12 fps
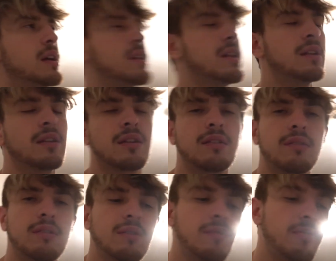And then
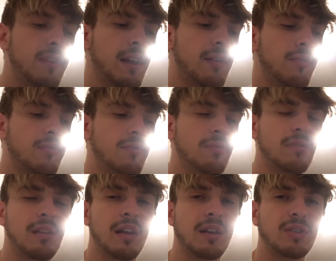for now,
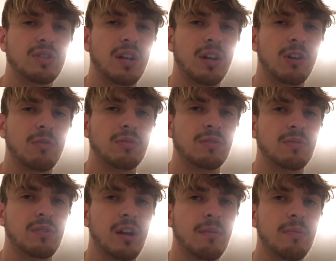like, share, comment,
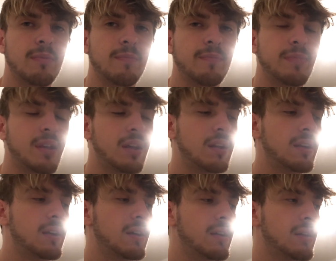subscribe. And
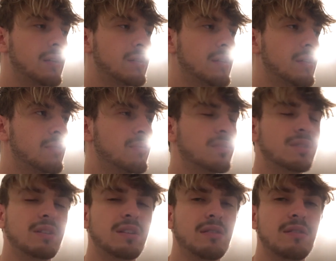uh, yeah, we'll
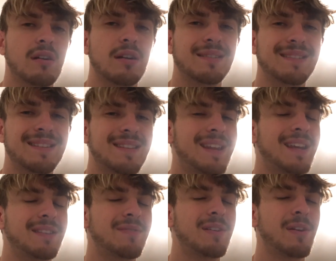see you guys in the
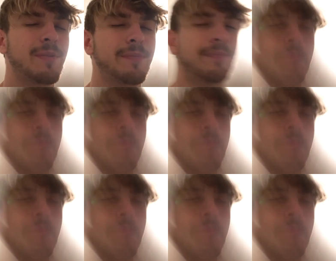next video.